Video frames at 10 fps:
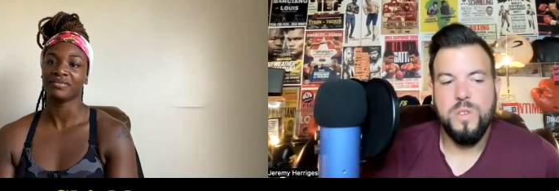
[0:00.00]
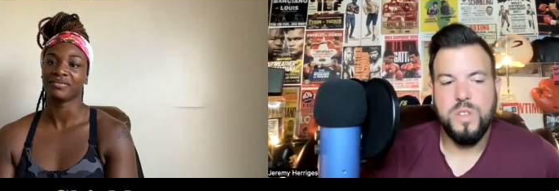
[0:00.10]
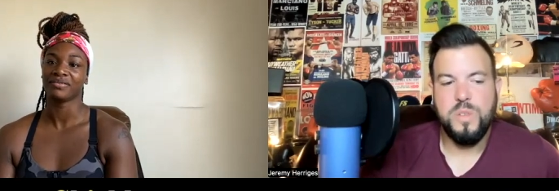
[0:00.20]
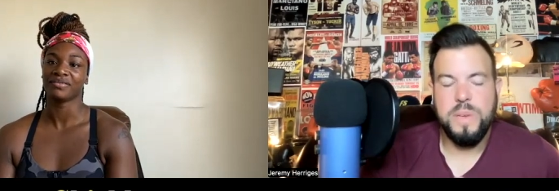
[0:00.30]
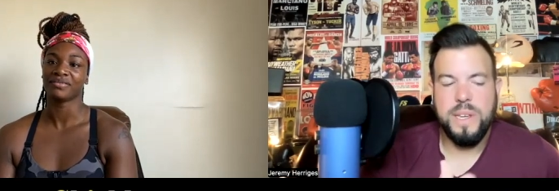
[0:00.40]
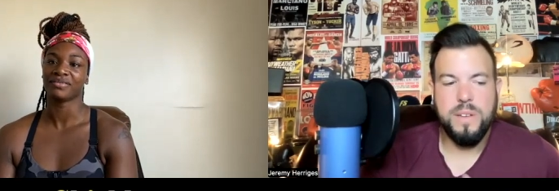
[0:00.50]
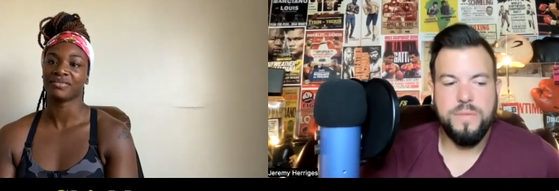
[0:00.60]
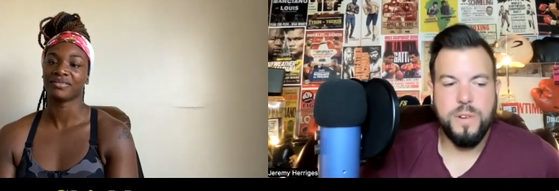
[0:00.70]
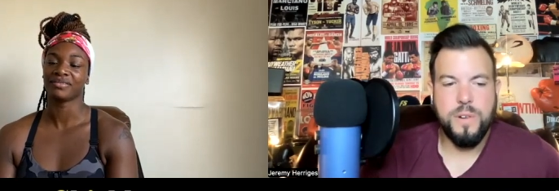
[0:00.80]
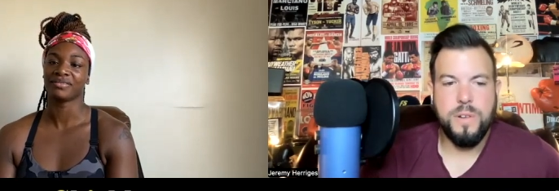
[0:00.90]
Speaker 1: speaking
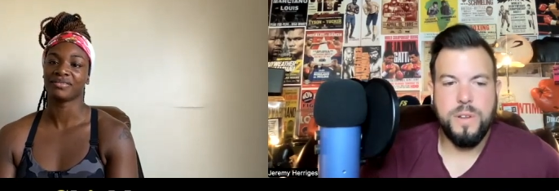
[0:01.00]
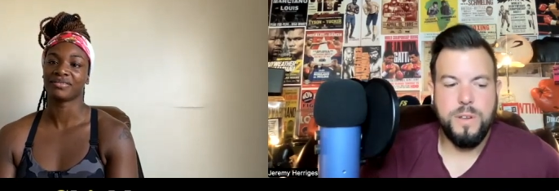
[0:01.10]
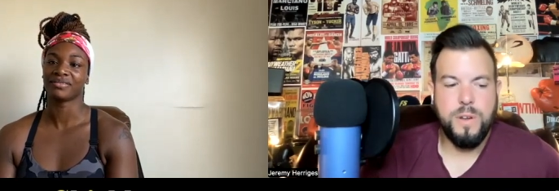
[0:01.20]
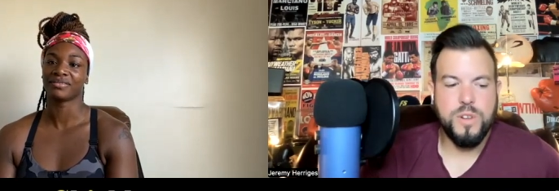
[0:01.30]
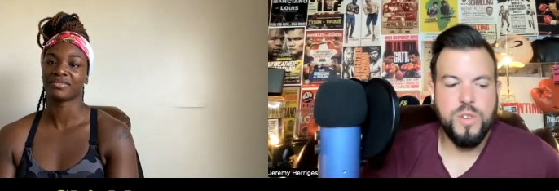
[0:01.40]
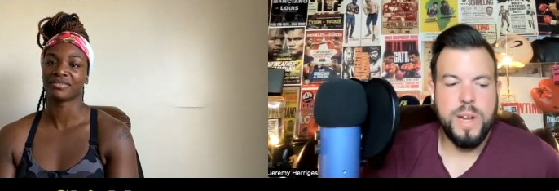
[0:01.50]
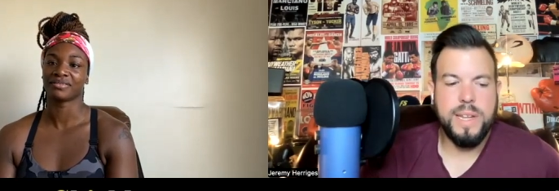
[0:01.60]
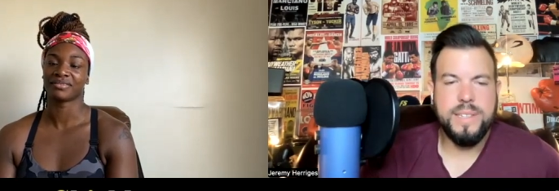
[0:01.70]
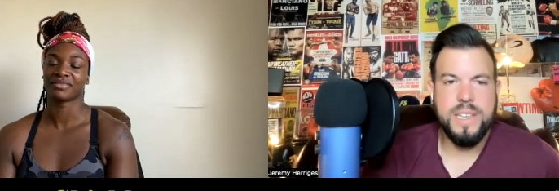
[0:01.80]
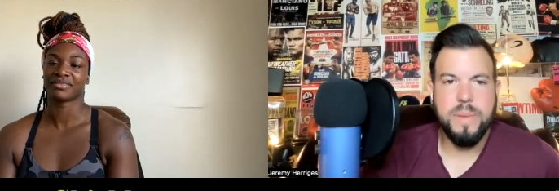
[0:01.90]
of your your
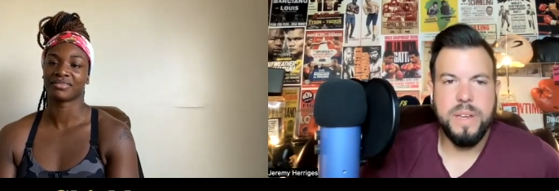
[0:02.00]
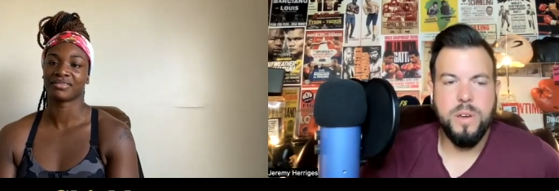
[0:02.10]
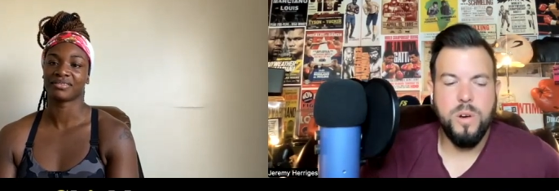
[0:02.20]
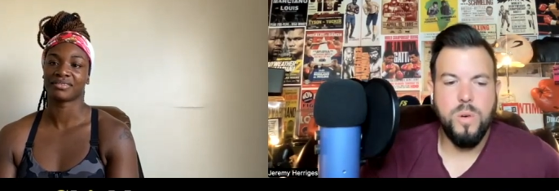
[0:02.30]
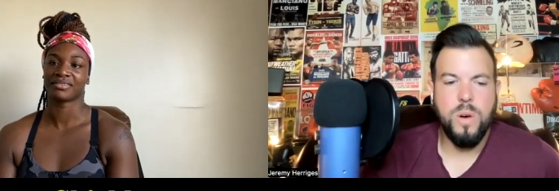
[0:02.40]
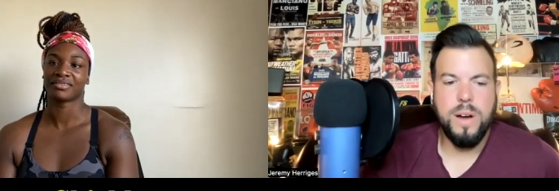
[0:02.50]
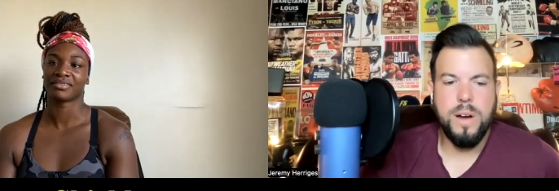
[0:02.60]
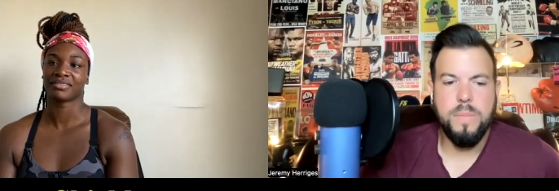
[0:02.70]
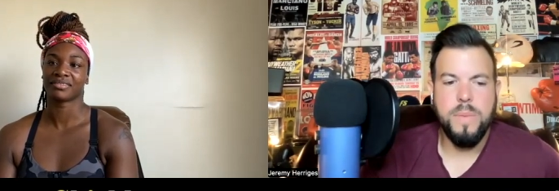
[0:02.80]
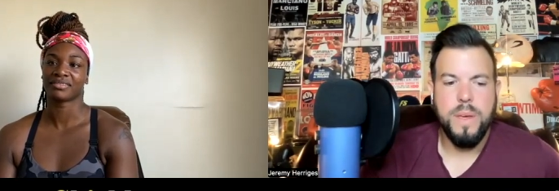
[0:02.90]
training team, I know
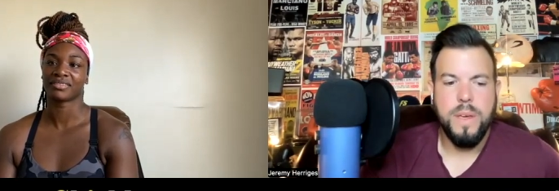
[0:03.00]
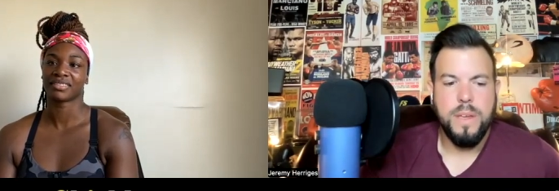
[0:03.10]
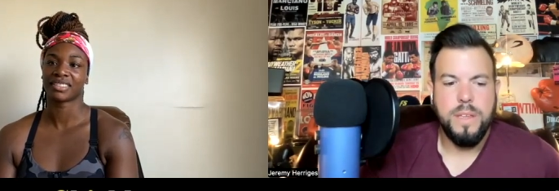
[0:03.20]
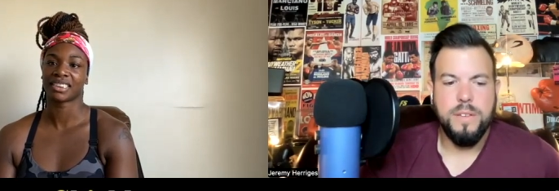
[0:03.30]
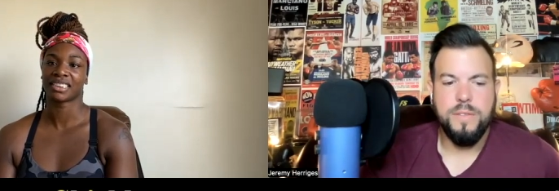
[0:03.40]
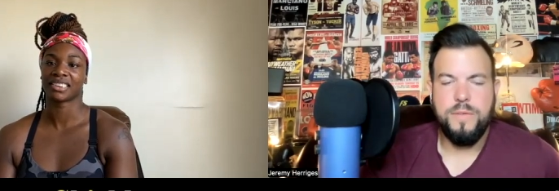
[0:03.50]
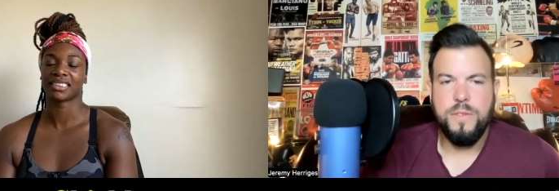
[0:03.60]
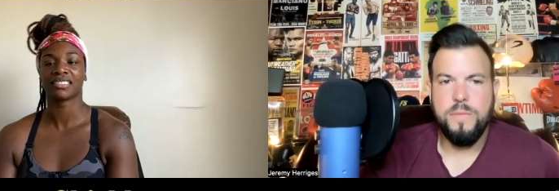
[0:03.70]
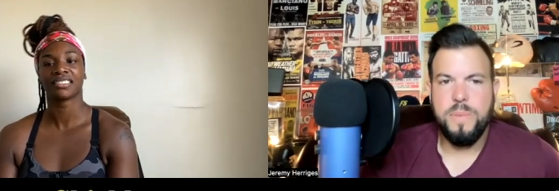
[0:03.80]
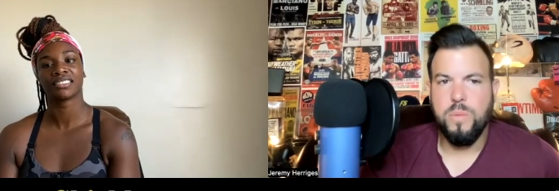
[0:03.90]
um, you've
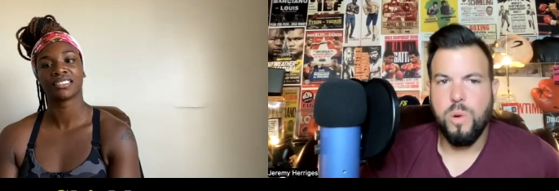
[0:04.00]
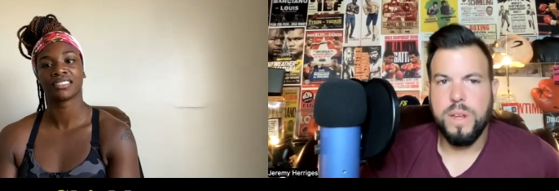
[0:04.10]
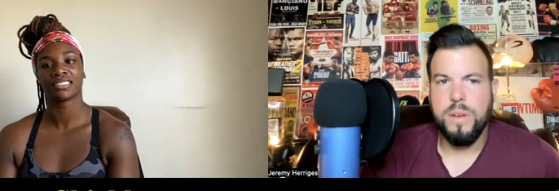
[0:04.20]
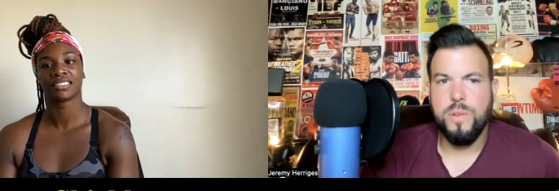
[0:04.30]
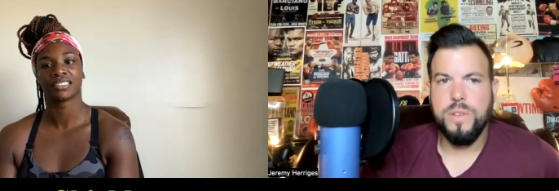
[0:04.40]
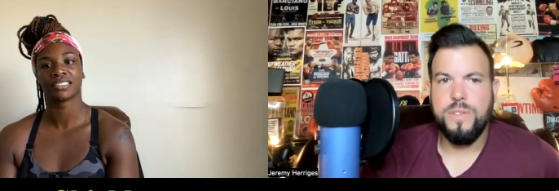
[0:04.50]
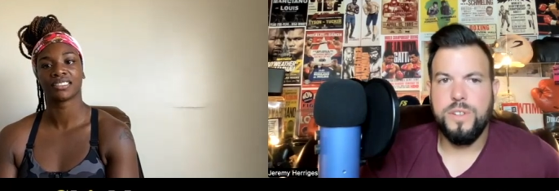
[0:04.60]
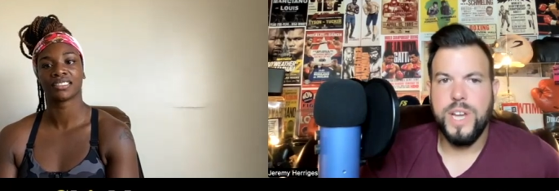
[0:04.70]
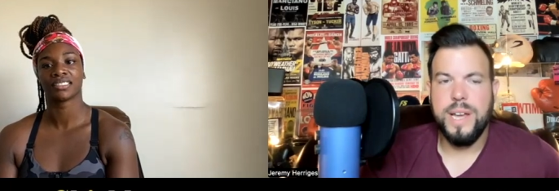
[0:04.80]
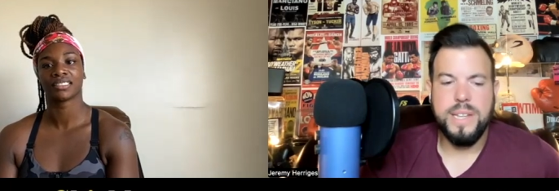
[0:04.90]
you've been working with
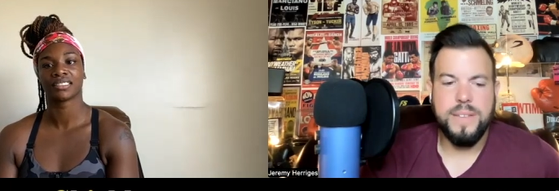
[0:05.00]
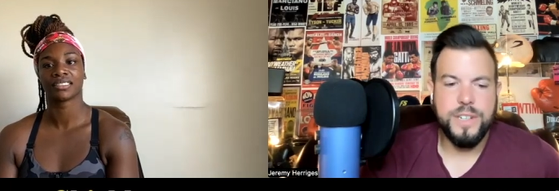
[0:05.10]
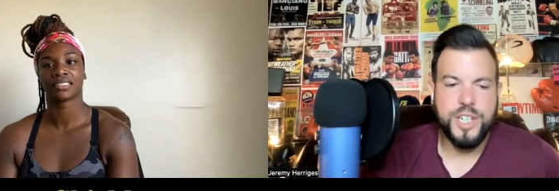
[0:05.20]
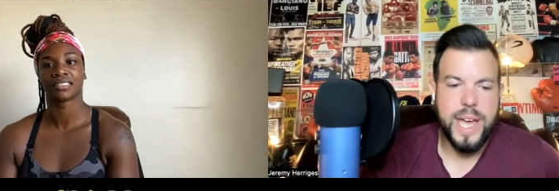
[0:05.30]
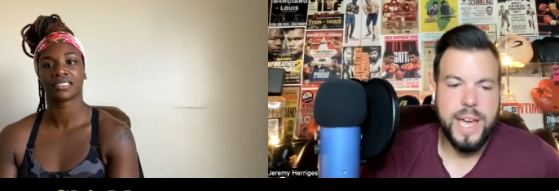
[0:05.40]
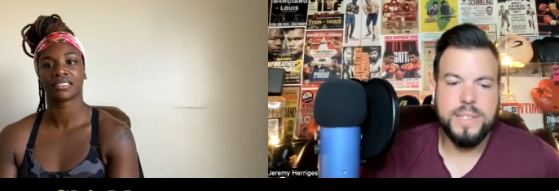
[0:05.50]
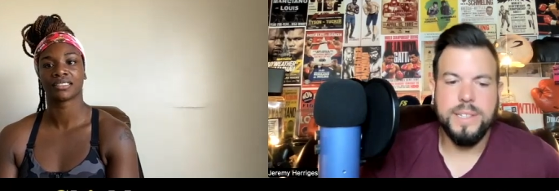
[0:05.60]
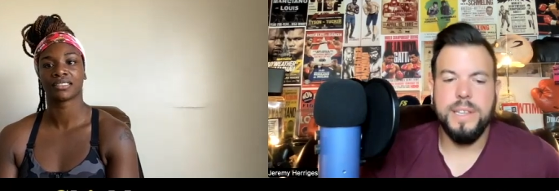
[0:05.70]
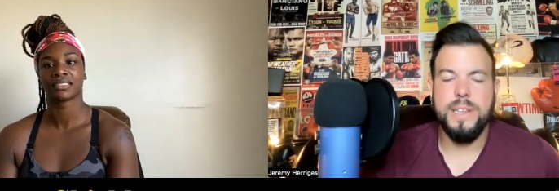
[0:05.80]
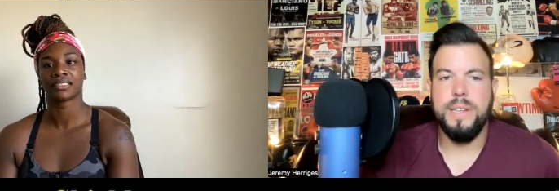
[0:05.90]
John David
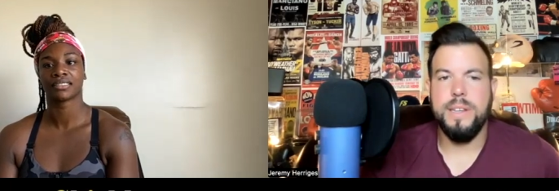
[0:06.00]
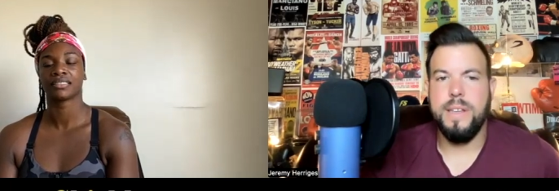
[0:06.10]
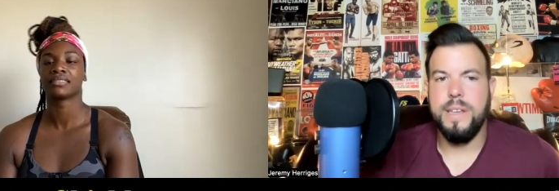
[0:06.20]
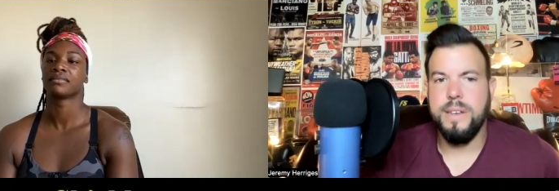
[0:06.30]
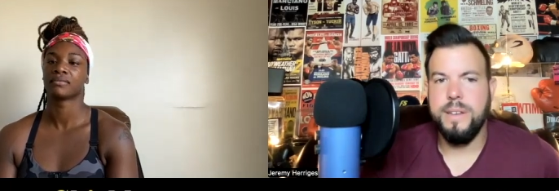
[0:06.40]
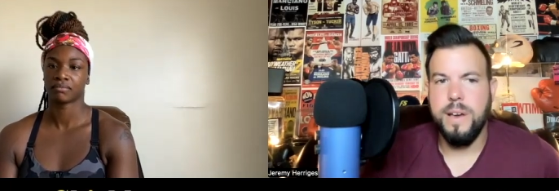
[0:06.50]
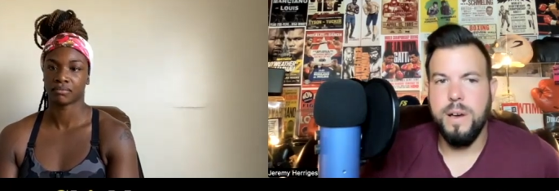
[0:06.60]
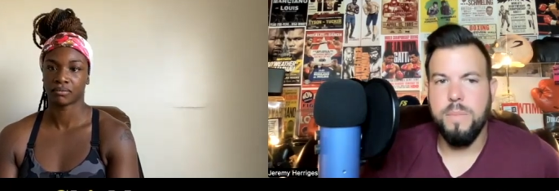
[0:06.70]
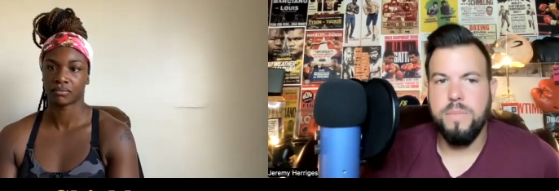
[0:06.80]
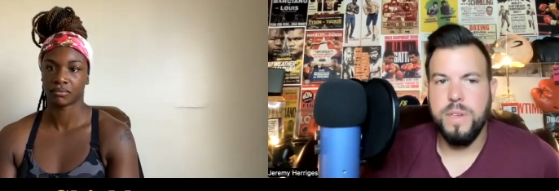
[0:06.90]
Jackson, and and
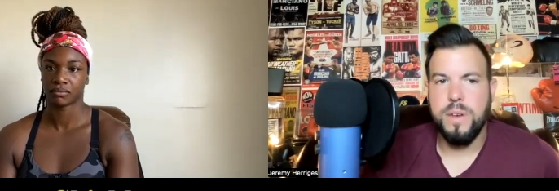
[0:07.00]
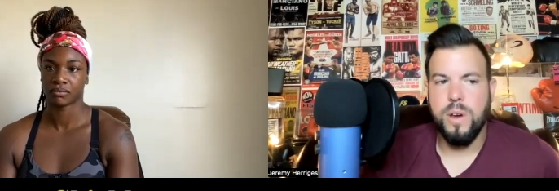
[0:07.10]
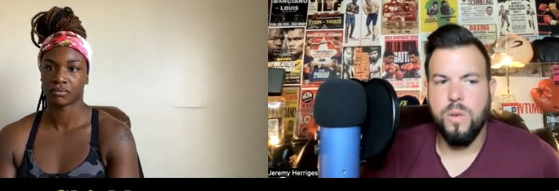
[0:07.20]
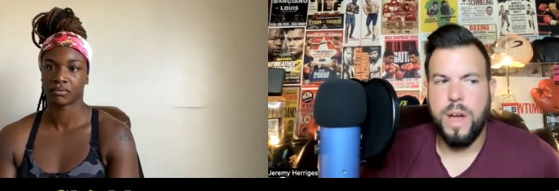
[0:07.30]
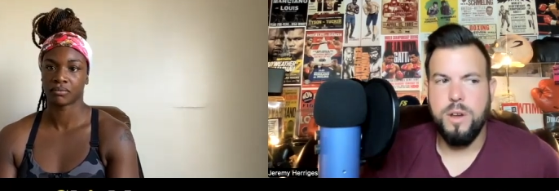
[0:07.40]
um, you know I